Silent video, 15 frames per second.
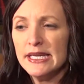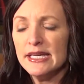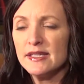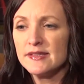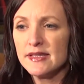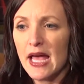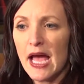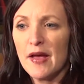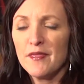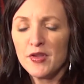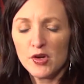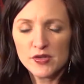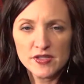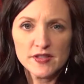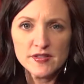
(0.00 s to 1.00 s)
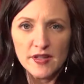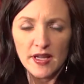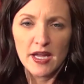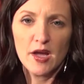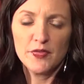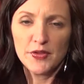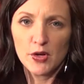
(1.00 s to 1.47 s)
is that there's this
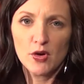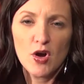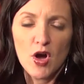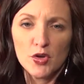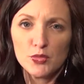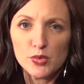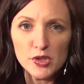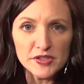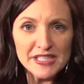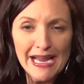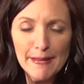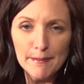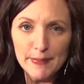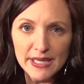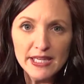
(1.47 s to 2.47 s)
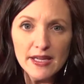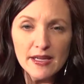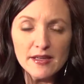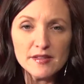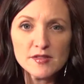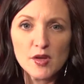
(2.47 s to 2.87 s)
thing out there called real-time bidding.